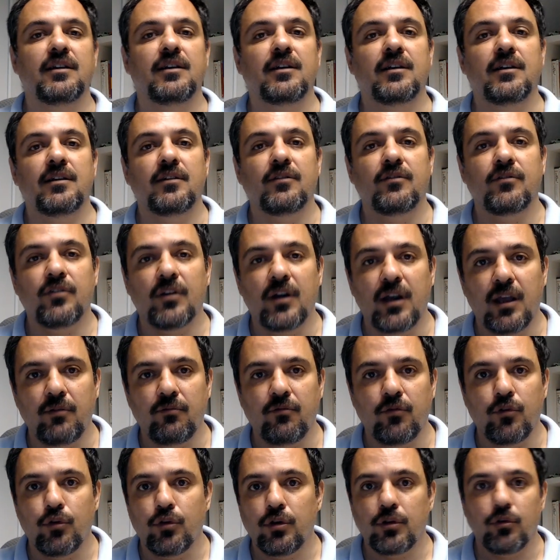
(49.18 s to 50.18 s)

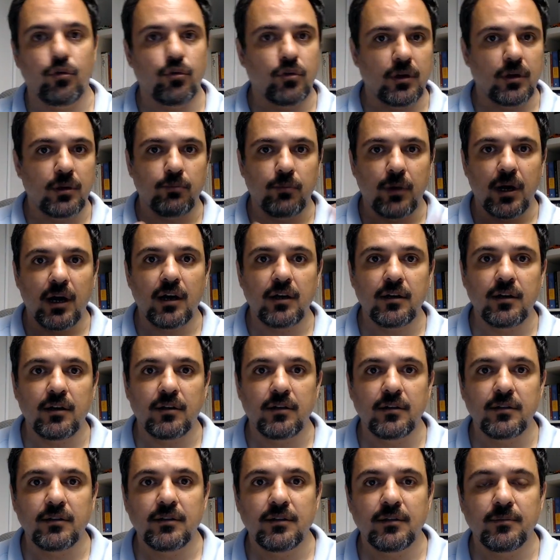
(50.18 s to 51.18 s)
framework or a
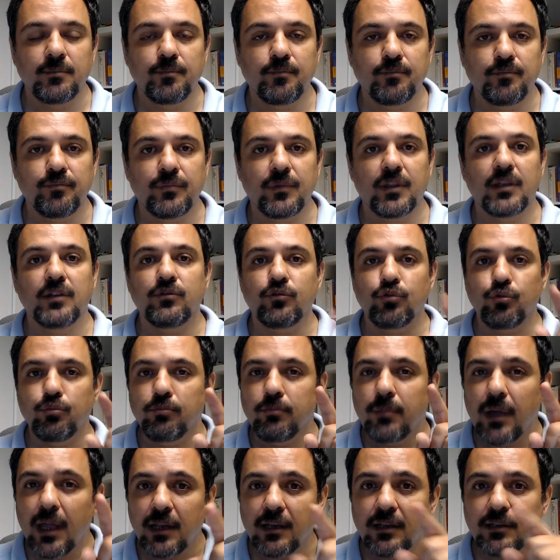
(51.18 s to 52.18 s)
model to
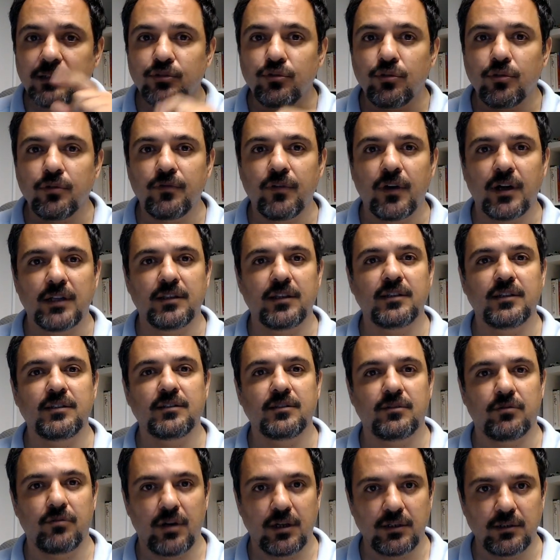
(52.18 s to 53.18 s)
manage your funding
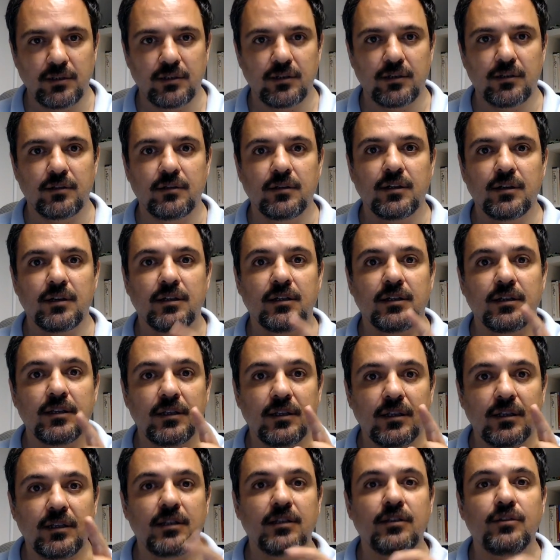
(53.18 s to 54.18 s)
structure
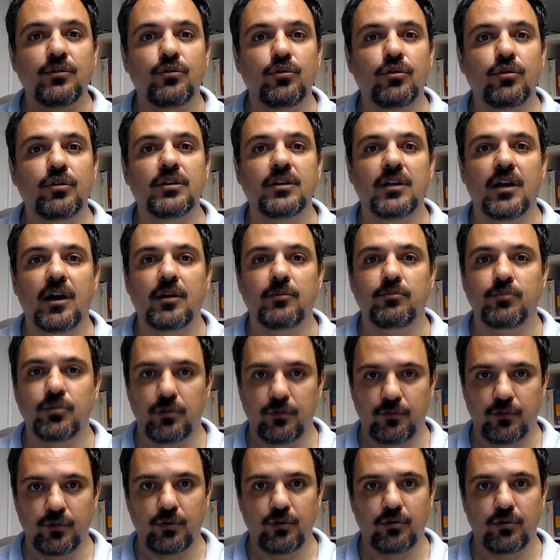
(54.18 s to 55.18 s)
in your
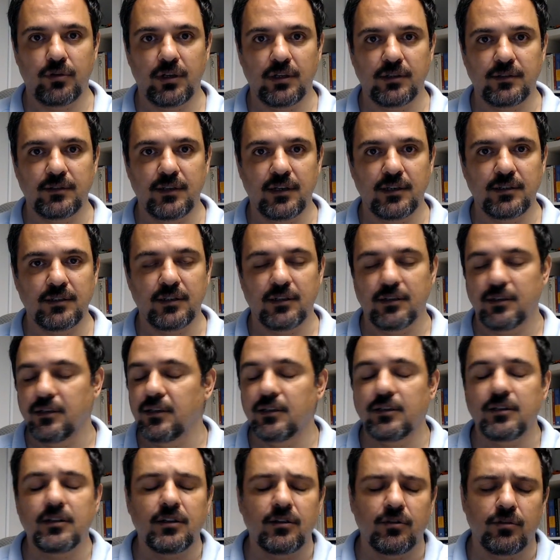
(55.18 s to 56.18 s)
nonprofit organization.
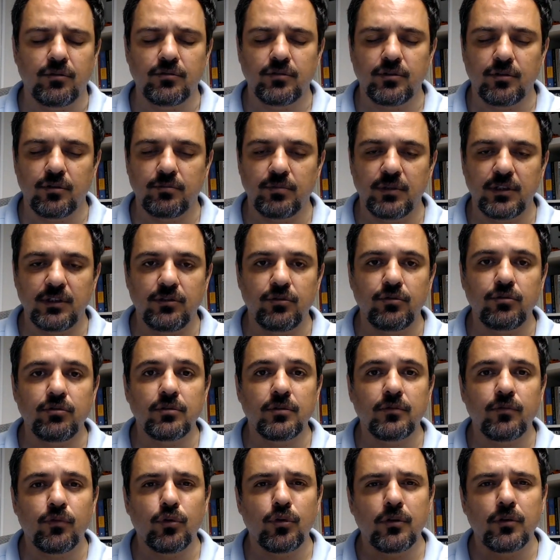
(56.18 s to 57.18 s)
It can also be
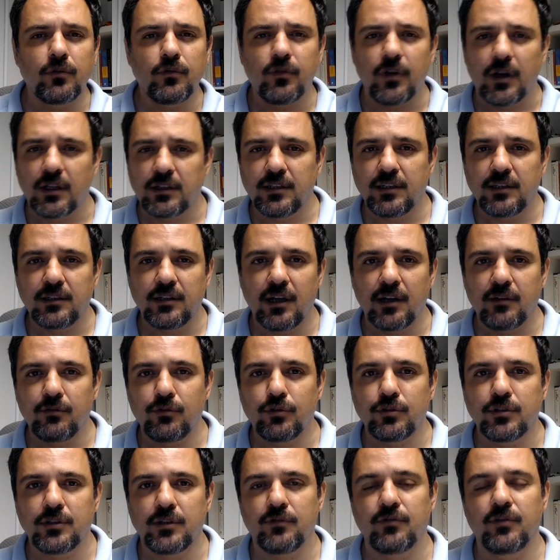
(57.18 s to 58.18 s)
used for funding
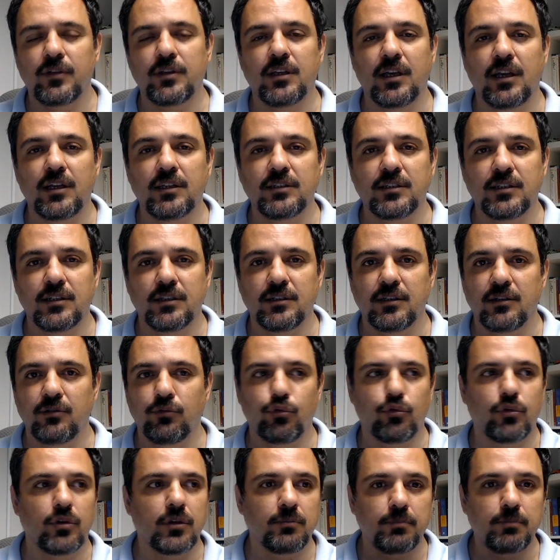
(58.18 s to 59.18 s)
diversification
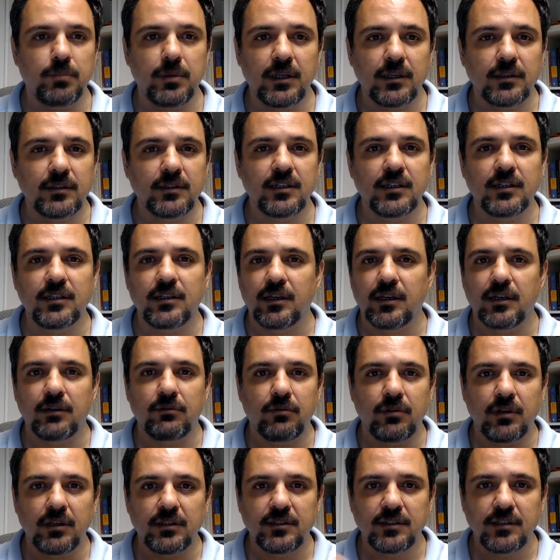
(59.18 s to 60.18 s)
or building a
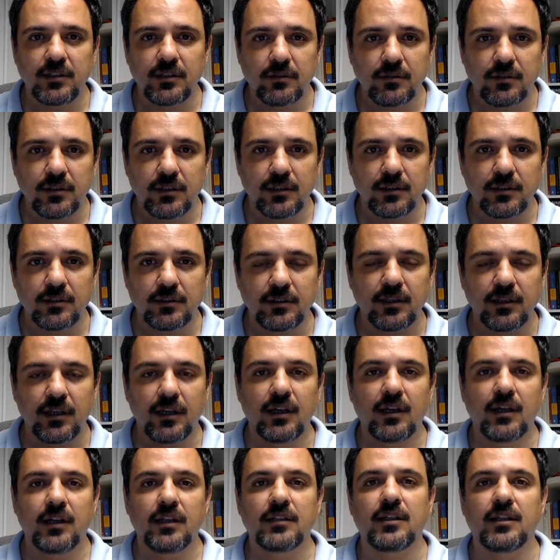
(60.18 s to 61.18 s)
resilient,
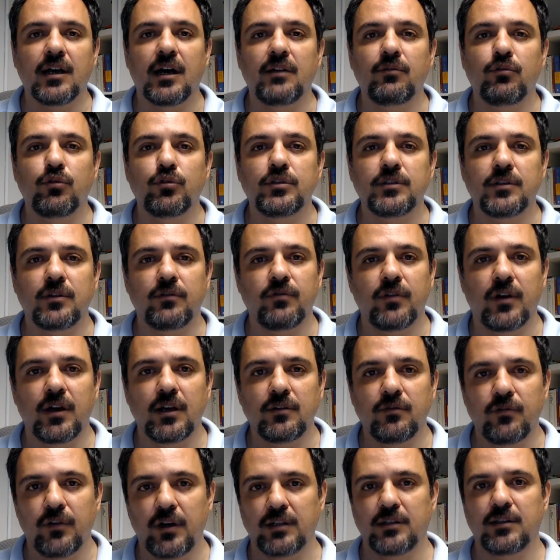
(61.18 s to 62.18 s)

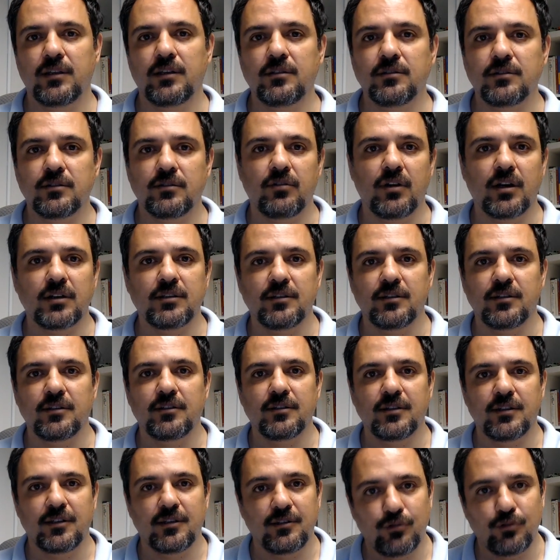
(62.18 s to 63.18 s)
diversified funding structure
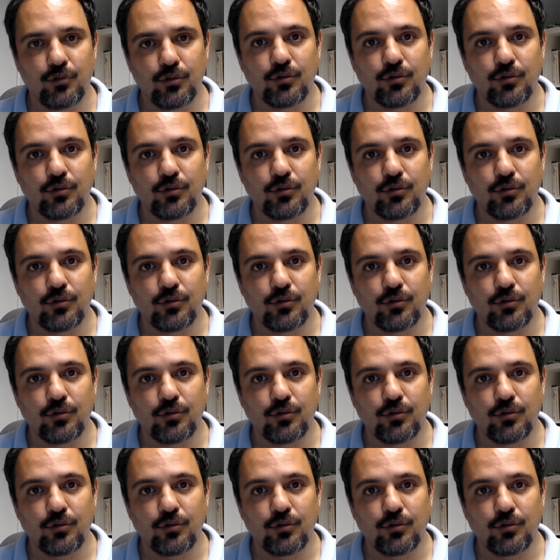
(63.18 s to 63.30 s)
in your